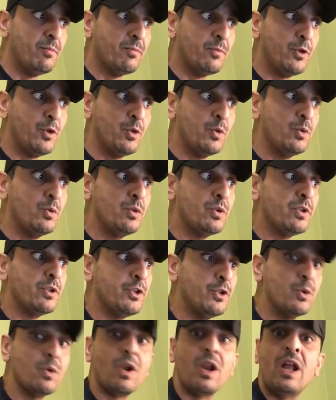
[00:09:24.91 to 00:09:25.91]

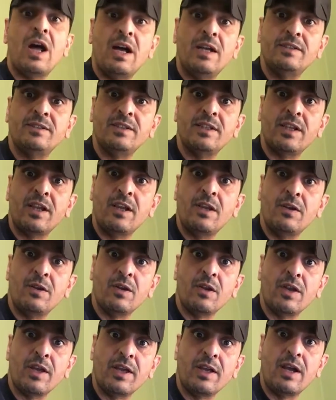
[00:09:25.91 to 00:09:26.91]
utilizing
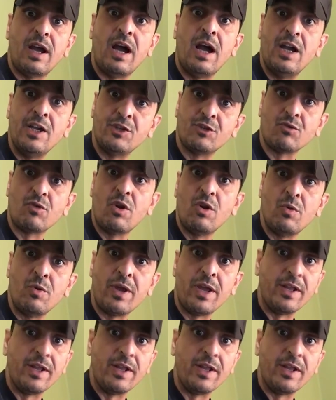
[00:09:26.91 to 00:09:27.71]
like Hydro